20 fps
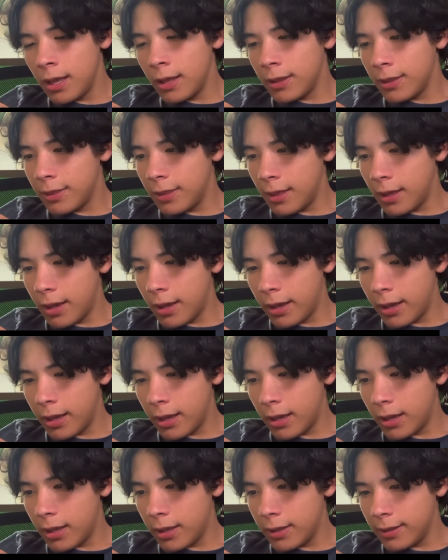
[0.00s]

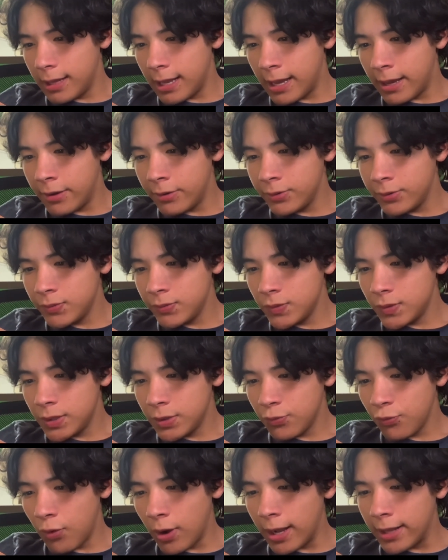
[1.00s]
the now
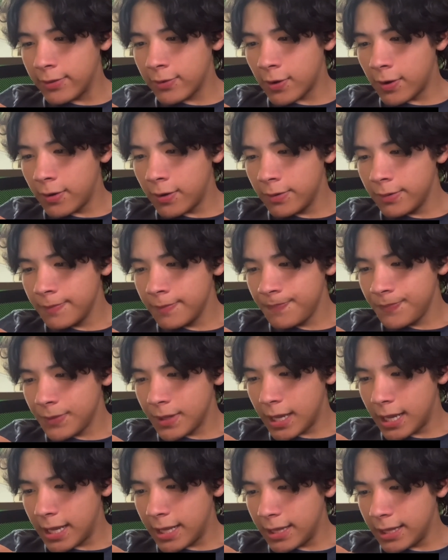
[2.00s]
radical
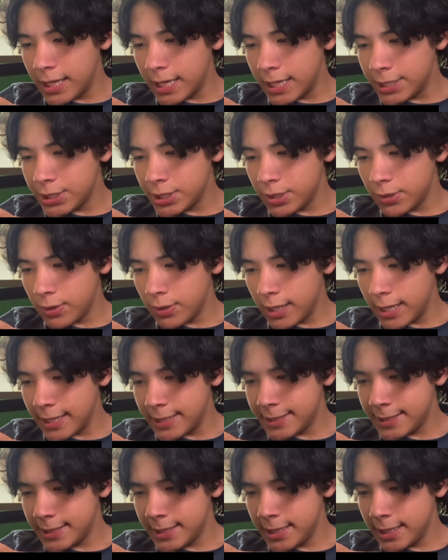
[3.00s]
and
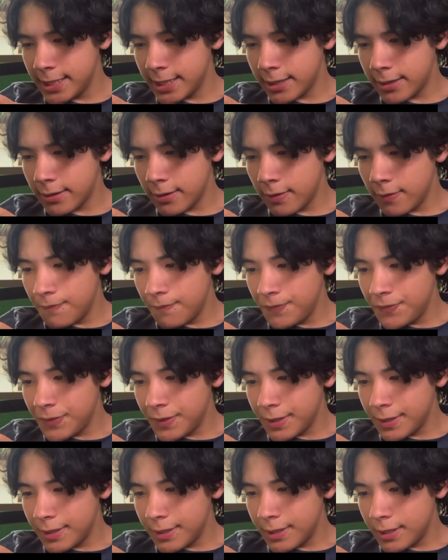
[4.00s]
nationalistic
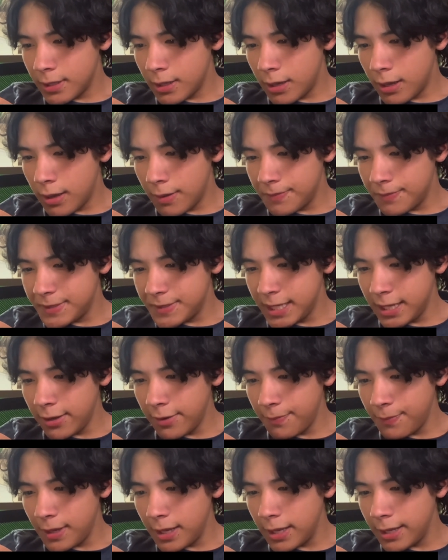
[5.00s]

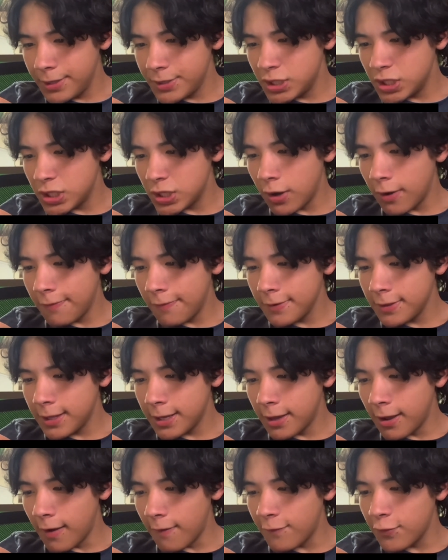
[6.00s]
CUP took over the
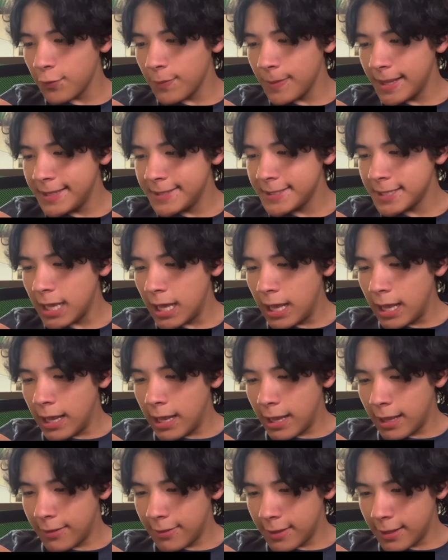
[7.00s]
government
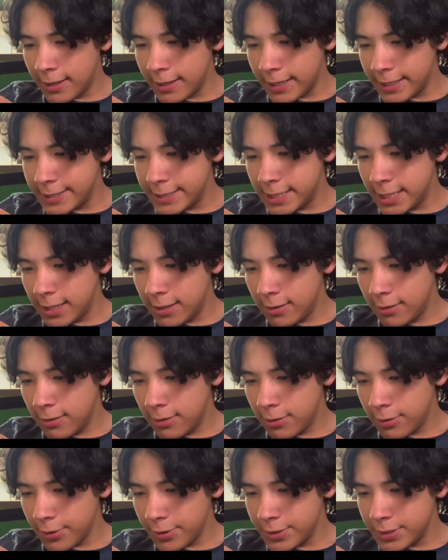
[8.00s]
in the
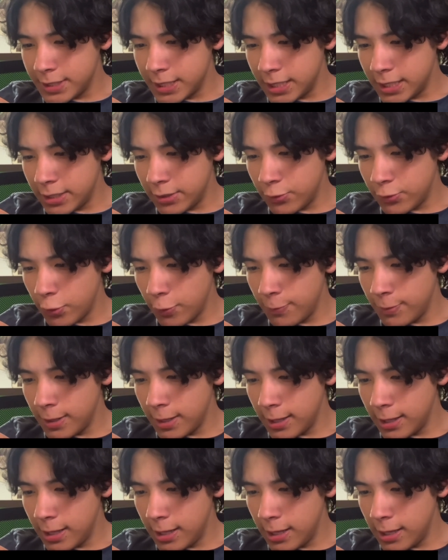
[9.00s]
1913 coup
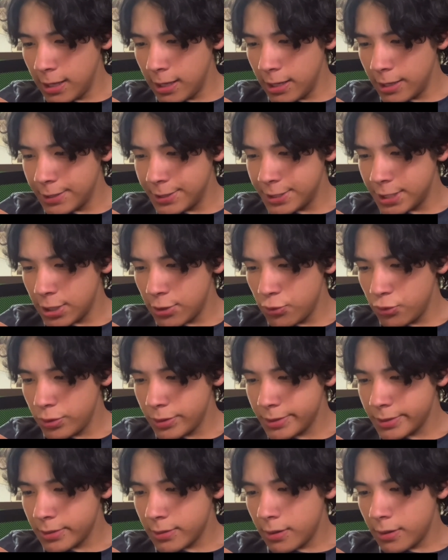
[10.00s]
d'état,